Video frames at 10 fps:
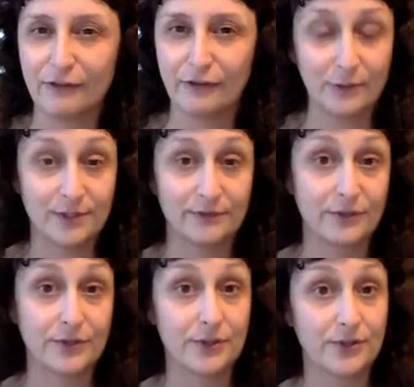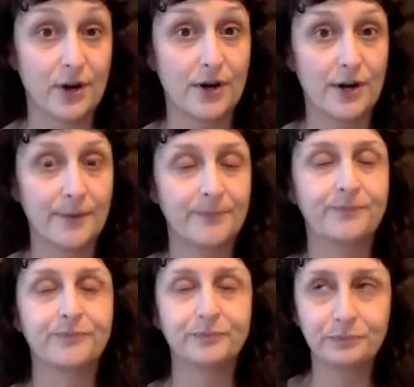it wasn't for Solsara.
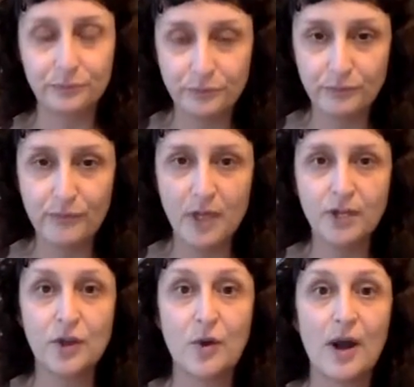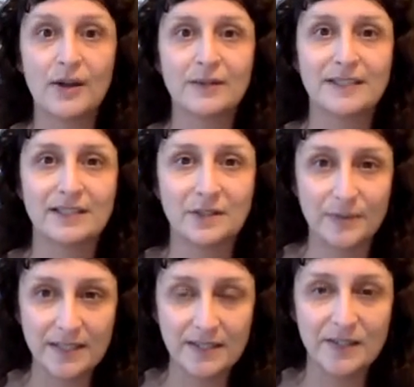So I was
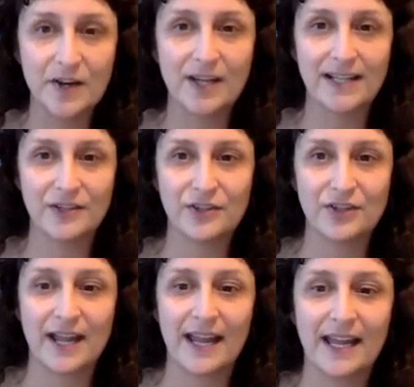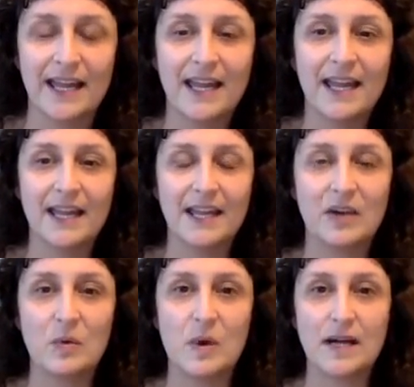doing Solsara yesterday.
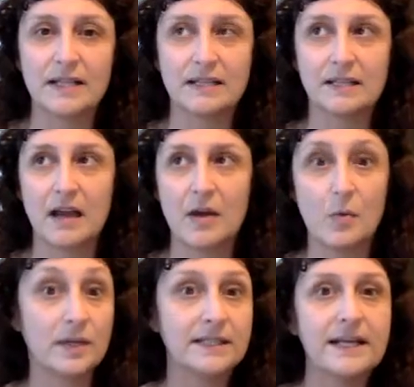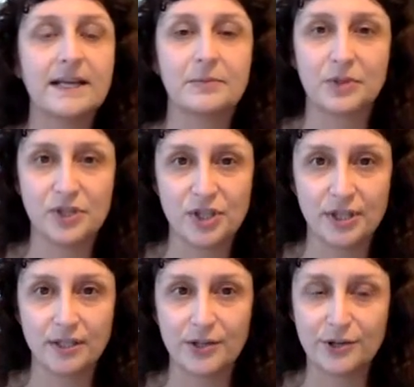It was a one-day
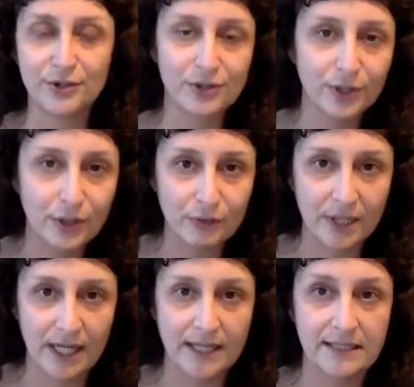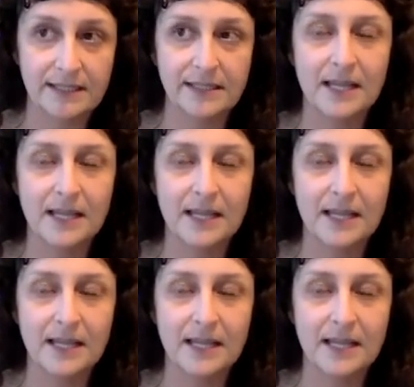immersion. They're usually 3 days,